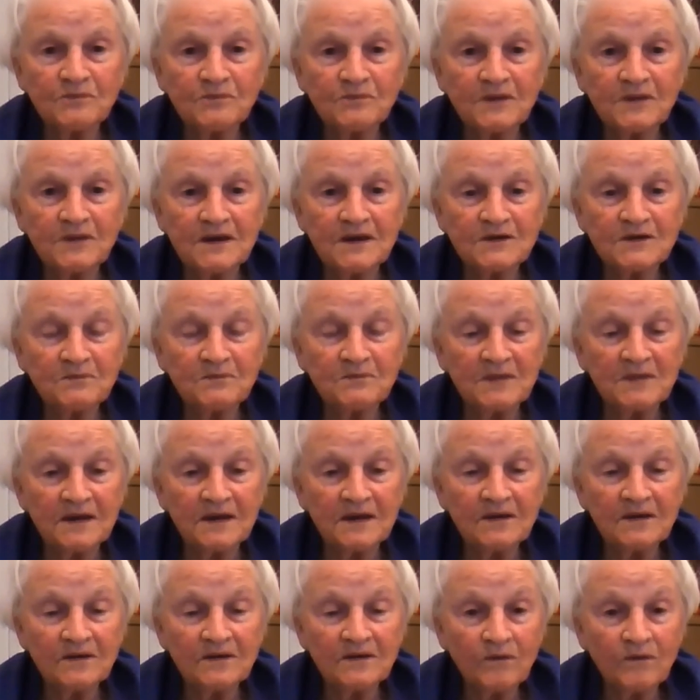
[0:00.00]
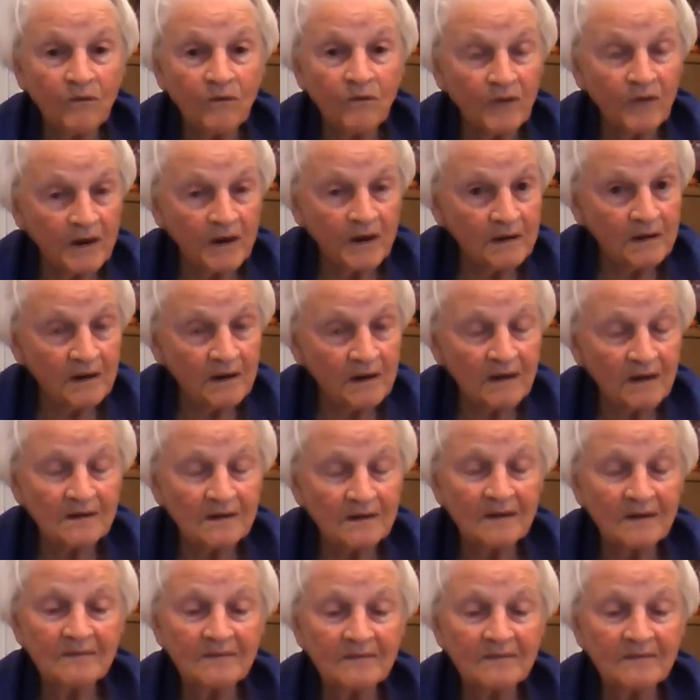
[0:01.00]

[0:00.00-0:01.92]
please me or any other.